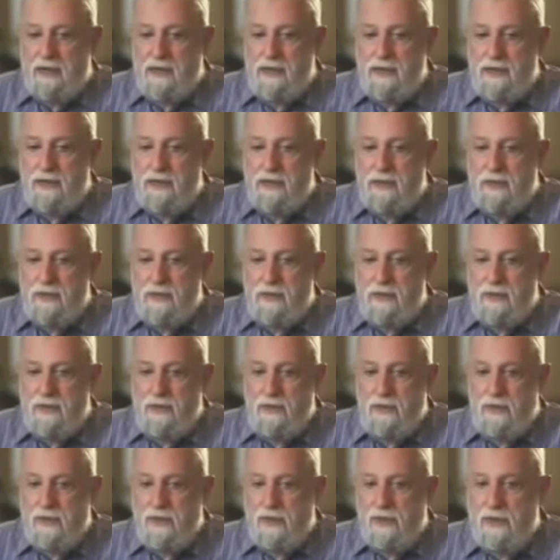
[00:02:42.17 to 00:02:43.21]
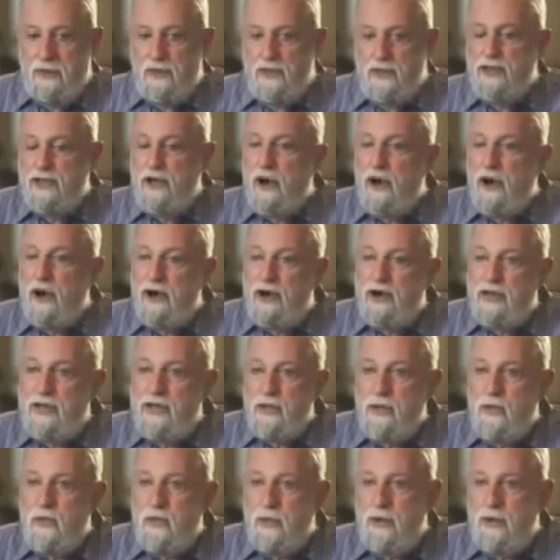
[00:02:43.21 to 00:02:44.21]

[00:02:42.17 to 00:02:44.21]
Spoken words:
to charged